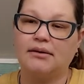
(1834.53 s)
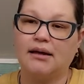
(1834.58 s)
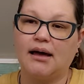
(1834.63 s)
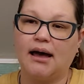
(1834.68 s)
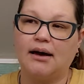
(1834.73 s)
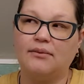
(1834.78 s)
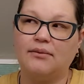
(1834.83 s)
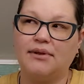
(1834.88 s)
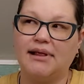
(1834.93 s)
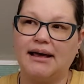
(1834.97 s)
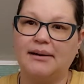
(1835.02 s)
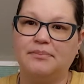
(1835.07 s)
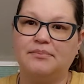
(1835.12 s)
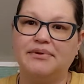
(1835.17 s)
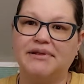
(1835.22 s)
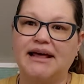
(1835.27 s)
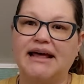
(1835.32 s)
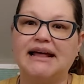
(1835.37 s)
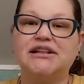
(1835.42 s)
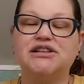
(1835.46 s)
I will like
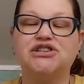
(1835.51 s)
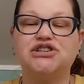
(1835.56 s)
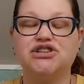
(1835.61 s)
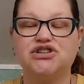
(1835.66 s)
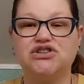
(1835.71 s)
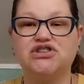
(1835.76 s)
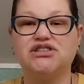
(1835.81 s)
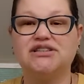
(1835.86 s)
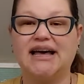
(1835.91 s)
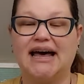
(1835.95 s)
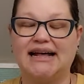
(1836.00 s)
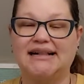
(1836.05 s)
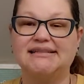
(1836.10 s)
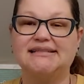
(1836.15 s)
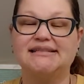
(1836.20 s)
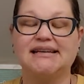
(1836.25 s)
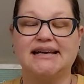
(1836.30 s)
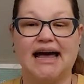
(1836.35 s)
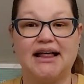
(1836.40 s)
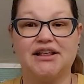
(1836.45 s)
blend two
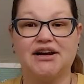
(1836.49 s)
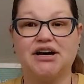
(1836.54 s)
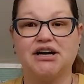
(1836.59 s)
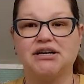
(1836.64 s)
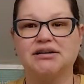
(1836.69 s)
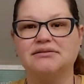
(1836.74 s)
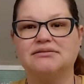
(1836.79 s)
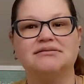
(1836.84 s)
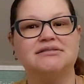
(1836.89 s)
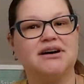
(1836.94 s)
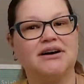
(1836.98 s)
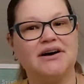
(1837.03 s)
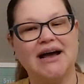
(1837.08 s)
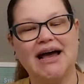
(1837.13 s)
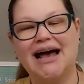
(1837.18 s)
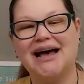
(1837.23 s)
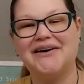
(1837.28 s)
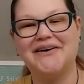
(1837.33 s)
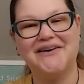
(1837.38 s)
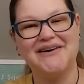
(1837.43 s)
skeins together. Sorry,
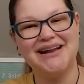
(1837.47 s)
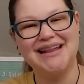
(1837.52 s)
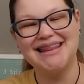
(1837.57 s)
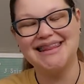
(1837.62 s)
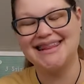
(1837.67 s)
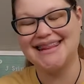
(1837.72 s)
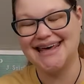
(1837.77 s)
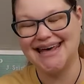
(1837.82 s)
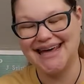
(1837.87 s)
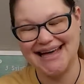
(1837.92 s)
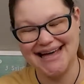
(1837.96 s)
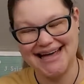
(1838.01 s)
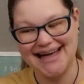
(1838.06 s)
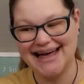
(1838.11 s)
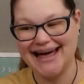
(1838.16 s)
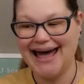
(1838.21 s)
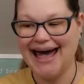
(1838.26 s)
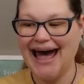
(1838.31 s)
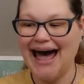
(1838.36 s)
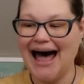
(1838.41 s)
I couldn't think.
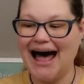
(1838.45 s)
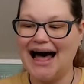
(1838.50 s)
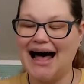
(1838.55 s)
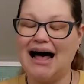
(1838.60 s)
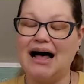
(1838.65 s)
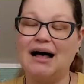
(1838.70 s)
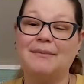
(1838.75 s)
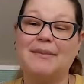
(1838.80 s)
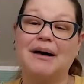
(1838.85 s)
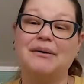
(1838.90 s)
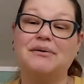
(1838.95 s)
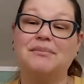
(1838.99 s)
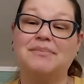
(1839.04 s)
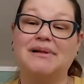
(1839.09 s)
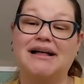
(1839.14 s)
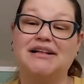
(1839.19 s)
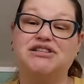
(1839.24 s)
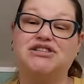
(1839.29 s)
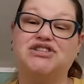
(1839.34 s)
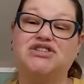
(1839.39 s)
I will
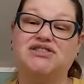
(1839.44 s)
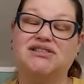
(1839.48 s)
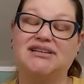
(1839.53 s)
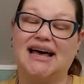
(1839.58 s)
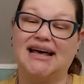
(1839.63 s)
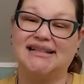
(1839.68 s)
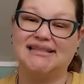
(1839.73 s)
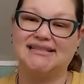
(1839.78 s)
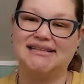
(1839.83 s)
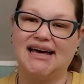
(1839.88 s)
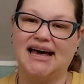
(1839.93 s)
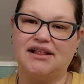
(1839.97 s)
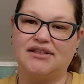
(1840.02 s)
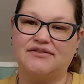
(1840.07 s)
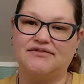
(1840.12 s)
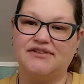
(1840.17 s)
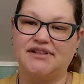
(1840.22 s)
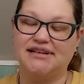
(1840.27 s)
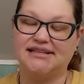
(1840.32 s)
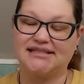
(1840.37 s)
blend two skeins together
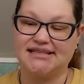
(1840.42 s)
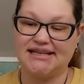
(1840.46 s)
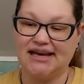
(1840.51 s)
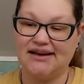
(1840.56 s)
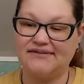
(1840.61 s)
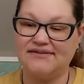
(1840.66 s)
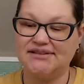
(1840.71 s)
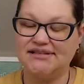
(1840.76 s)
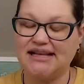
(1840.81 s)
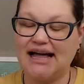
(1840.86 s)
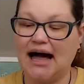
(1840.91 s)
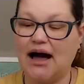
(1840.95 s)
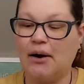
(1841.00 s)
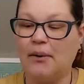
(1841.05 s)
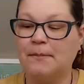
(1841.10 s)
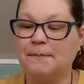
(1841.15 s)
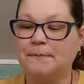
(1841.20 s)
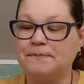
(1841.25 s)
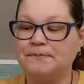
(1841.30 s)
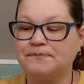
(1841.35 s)
for the sleeves.
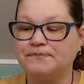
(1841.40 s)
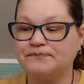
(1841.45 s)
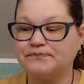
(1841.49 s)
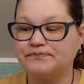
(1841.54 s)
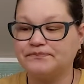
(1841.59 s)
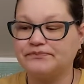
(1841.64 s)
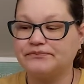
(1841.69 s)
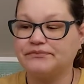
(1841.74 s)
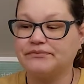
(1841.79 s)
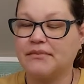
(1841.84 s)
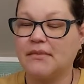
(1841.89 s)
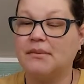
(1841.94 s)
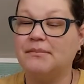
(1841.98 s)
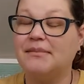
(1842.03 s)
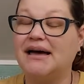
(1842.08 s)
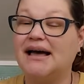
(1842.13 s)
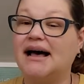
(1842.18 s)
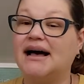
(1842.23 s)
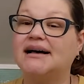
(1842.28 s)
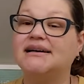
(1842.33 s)
Now,
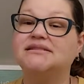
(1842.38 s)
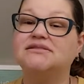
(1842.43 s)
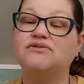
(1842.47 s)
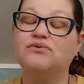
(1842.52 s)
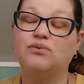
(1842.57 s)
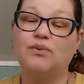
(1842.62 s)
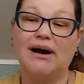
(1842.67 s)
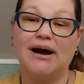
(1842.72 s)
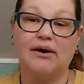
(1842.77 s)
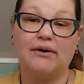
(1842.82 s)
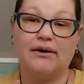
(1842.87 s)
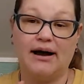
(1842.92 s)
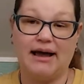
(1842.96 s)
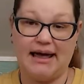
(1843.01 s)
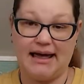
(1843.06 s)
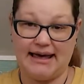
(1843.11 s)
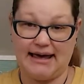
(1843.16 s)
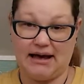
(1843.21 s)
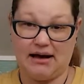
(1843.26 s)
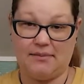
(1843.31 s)
because of where I
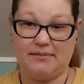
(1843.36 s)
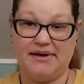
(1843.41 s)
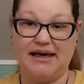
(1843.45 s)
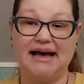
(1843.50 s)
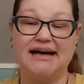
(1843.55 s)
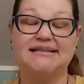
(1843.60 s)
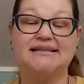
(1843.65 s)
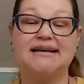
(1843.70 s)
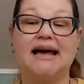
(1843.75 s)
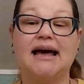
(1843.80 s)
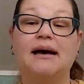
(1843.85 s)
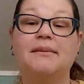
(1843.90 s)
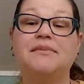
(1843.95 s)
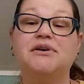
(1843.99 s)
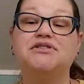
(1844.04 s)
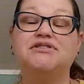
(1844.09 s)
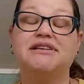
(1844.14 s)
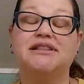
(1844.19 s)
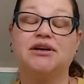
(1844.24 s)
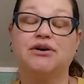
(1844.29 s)
am, yes, I am
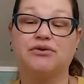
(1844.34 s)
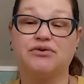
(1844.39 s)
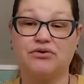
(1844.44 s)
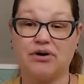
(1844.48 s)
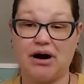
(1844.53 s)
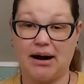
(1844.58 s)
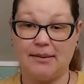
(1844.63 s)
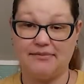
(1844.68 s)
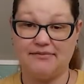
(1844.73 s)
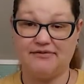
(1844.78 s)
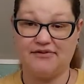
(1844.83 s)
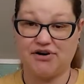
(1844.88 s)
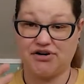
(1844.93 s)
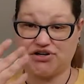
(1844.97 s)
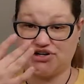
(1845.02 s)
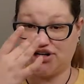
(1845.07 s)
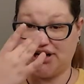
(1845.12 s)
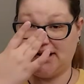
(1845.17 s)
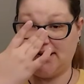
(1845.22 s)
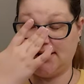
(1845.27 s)
using the crop
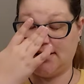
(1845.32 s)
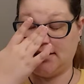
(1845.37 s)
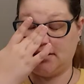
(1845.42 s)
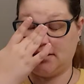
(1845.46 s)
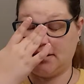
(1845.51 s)
version,